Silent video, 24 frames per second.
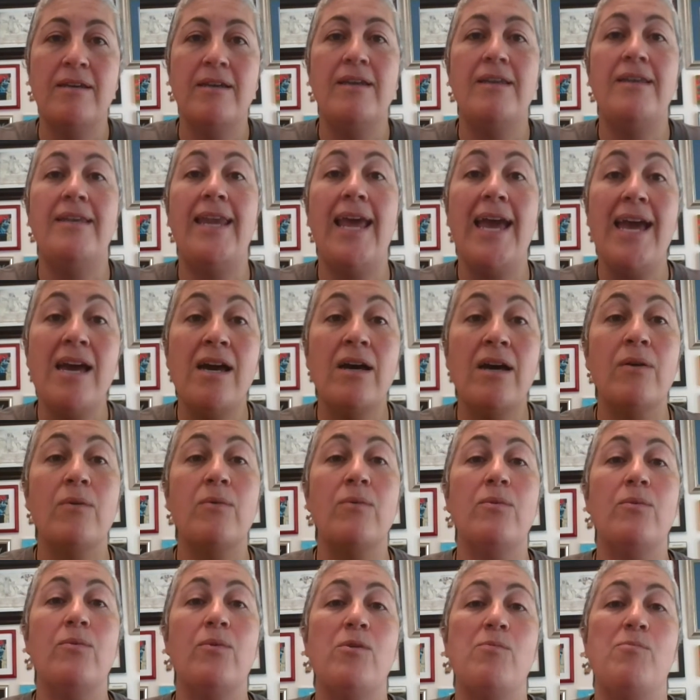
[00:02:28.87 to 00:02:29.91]
Now
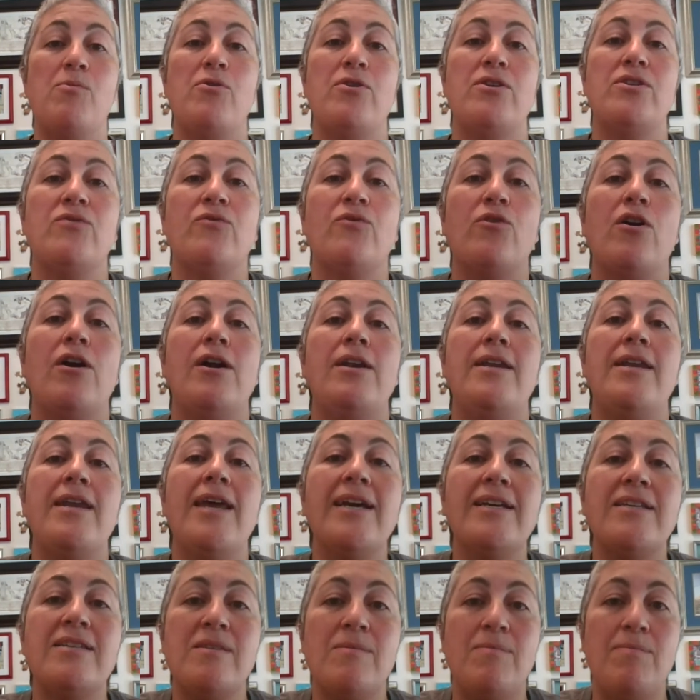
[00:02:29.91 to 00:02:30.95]
we're poised for our
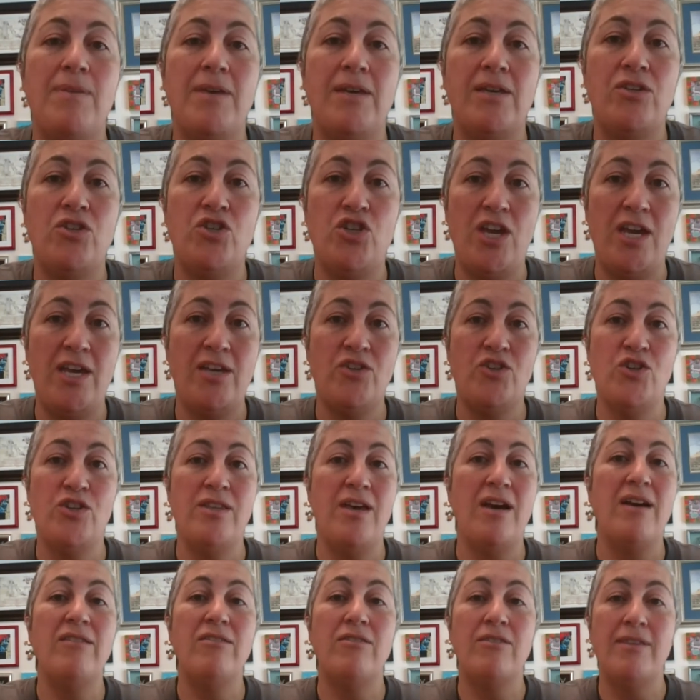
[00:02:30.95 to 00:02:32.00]
next big change in the
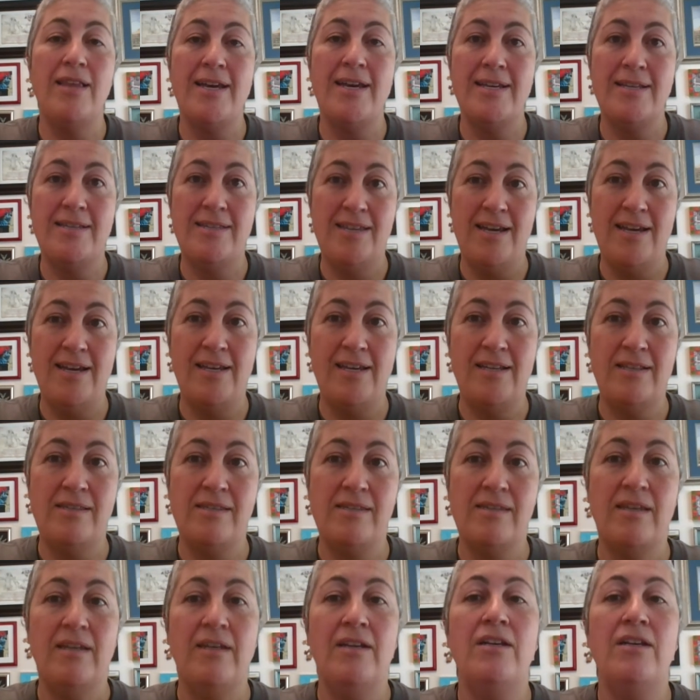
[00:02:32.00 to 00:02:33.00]
underlying science,